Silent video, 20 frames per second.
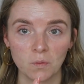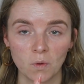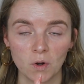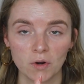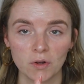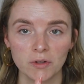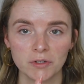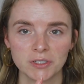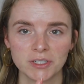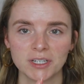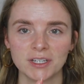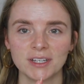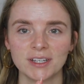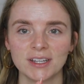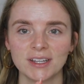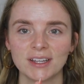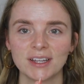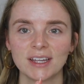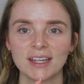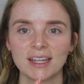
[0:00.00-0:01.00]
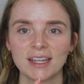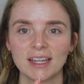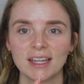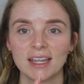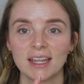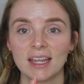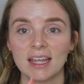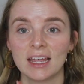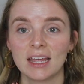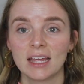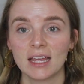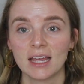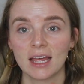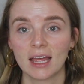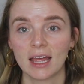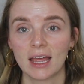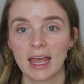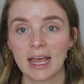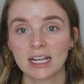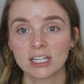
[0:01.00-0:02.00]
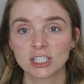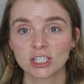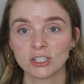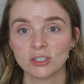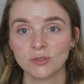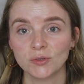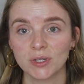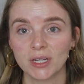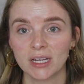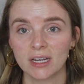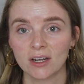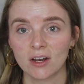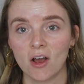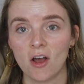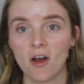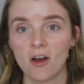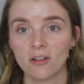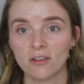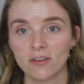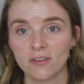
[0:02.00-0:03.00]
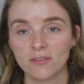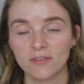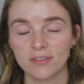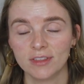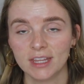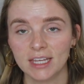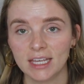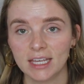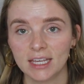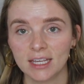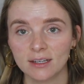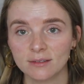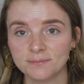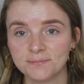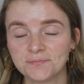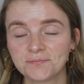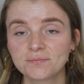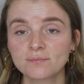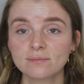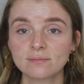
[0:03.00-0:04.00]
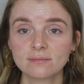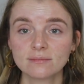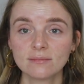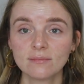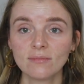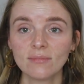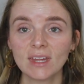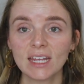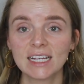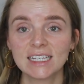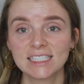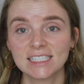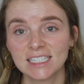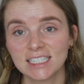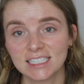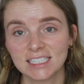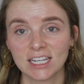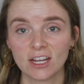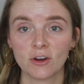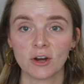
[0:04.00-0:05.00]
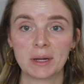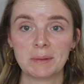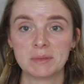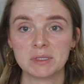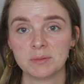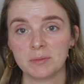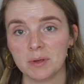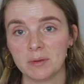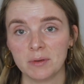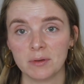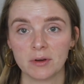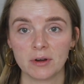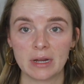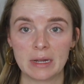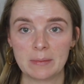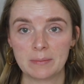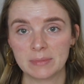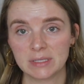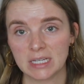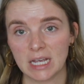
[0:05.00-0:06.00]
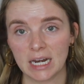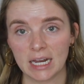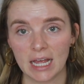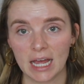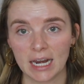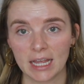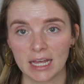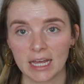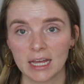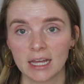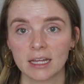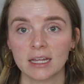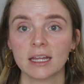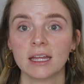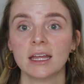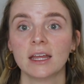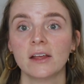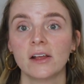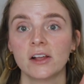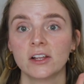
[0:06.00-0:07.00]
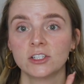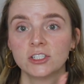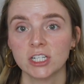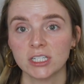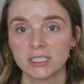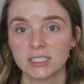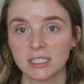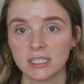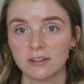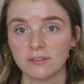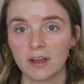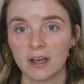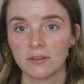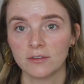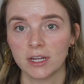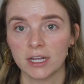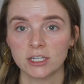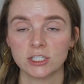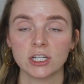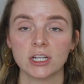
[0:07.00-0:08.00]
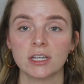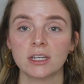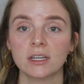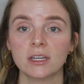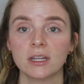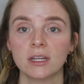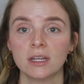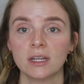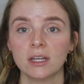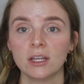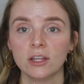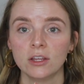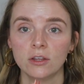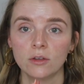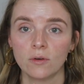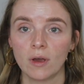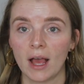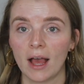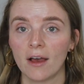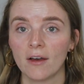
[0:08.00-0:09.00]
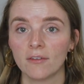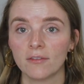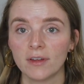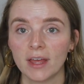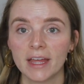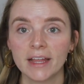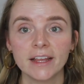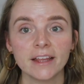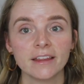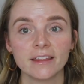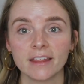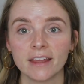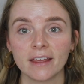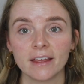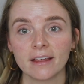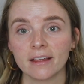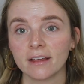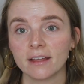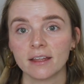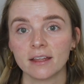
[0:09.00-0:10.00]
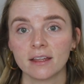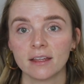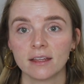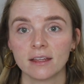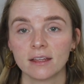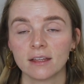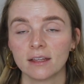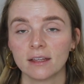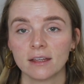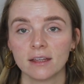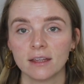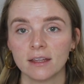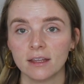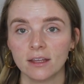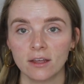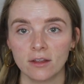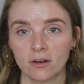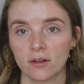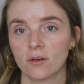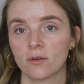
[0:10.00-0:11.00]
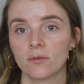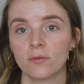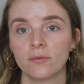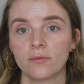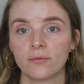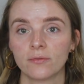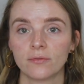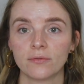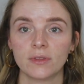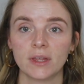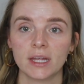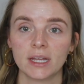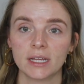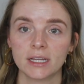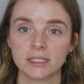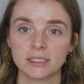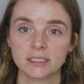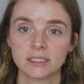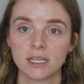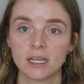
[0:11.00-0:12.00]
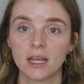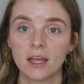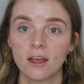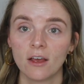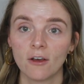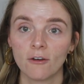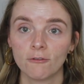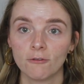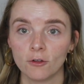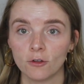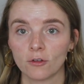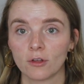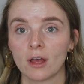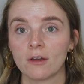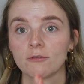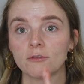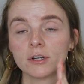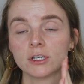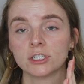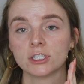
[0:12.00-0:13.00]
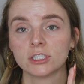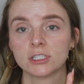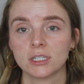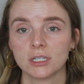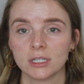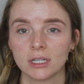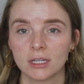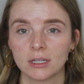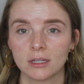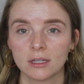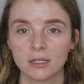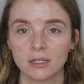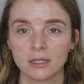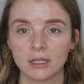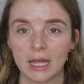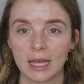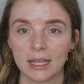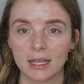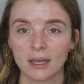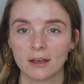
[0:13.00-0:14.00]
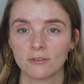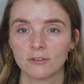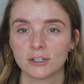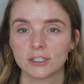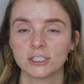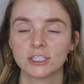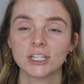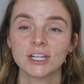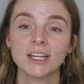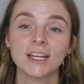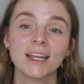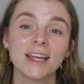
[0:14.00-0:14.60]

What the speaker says: world, excluding all of the CC creams, BB creams, yada yada yada, just in the foundation you have anything, you know, that is full coverage to light coverage.